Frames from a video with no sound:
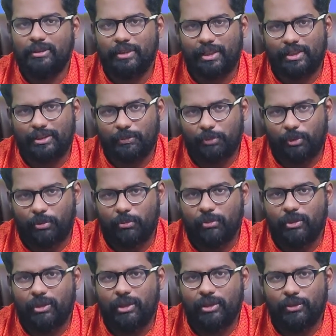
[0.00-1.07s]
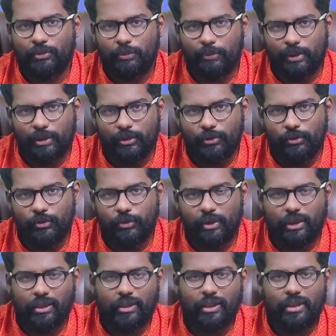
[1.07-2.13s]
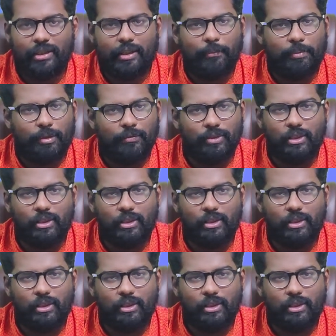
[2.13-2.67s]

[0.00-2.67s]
there is a probability you may lose your entire capital